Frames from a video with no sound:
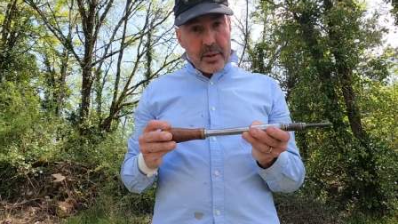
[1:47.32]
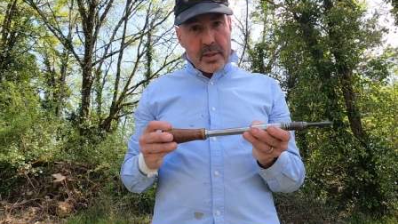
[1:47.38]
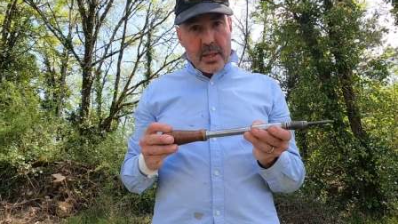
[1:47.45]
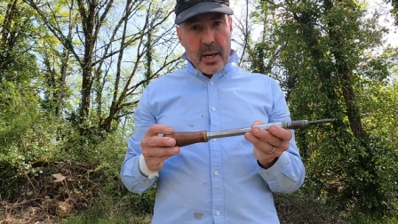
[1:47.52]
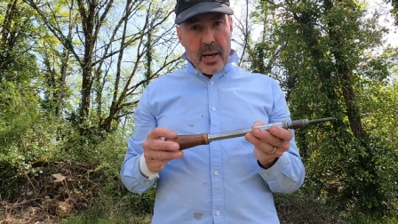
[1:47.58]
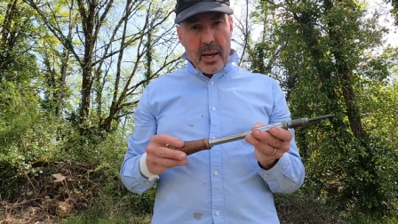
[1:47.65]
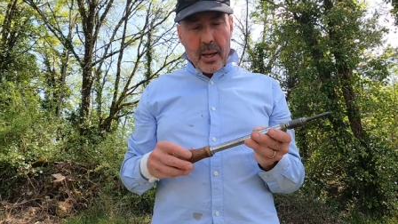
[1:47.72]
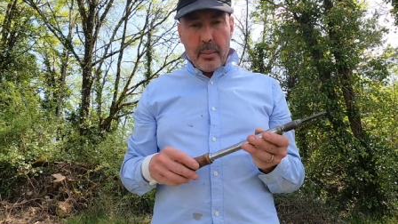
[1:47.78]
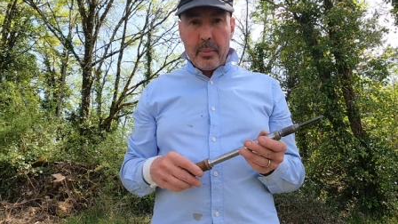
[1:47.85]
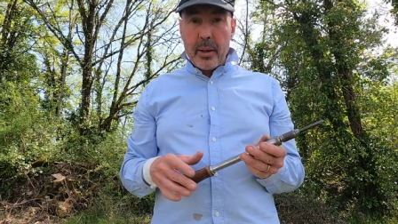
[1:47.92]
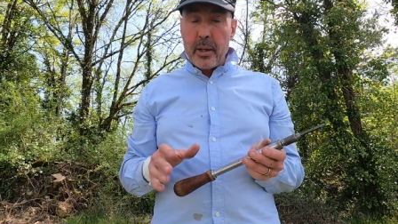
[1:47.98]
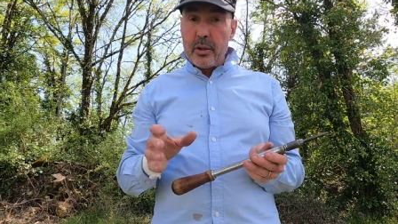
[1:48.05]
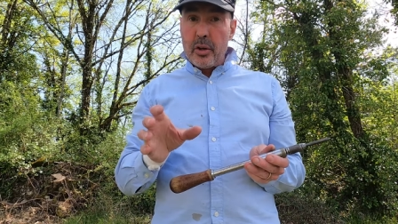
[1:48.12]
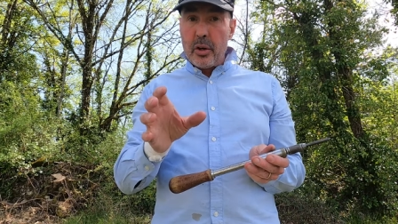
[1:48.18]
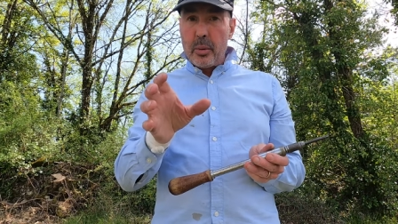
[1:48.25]
the time,
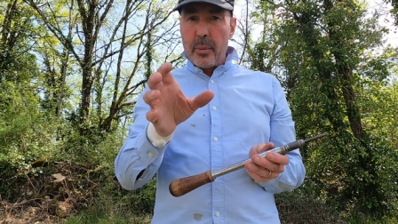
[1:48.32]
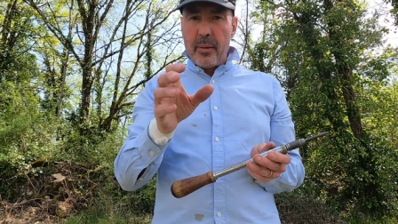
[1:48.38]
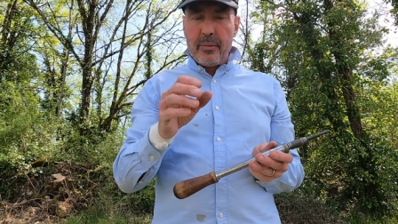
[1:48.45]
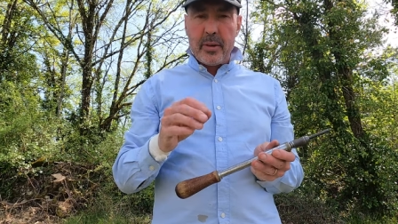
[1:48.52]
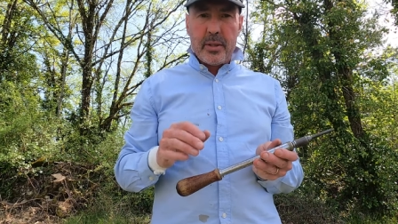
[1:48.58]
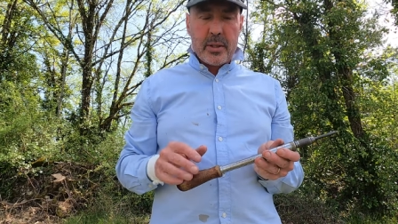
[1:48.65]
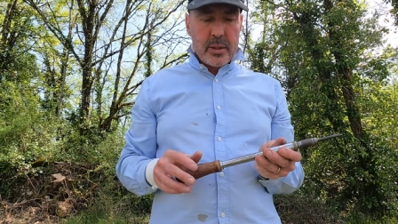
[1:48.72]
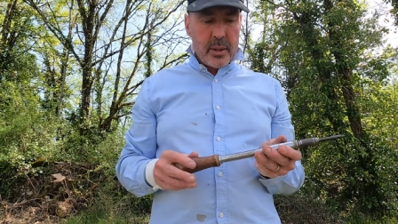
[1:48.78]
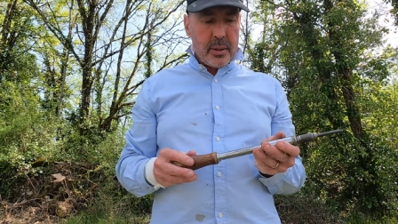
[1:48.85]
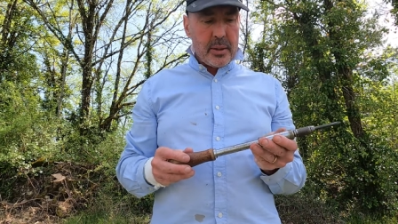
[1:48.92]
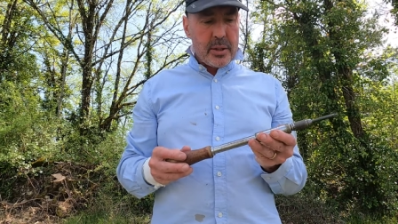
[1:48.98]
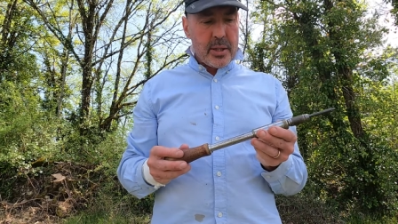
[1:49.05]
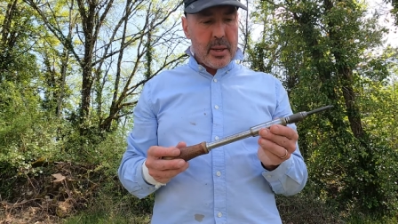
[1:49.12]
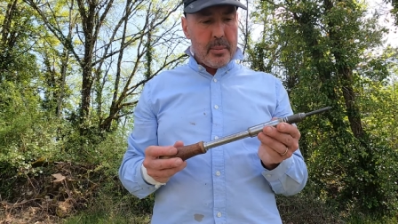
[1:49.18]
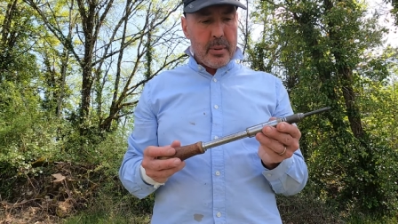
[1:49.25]
and I don't know whether it's still
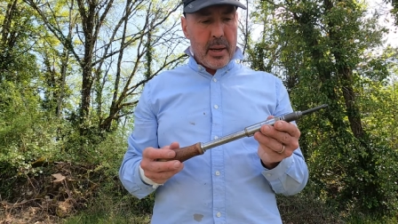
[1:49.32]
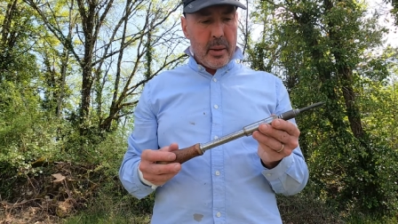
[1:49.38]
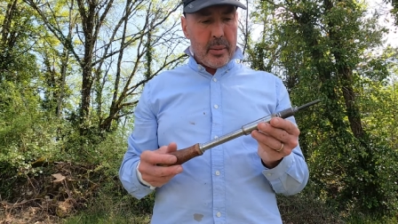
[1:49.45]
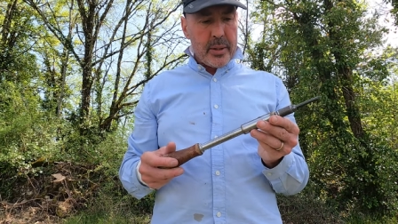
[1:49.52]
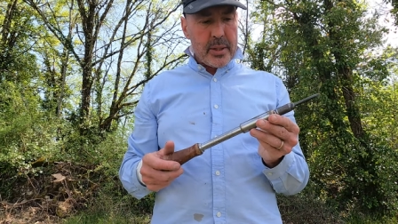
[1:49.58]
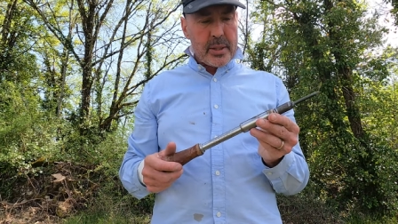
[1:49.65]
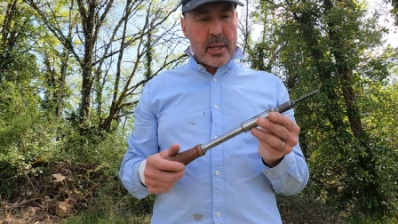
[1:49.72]
the same now,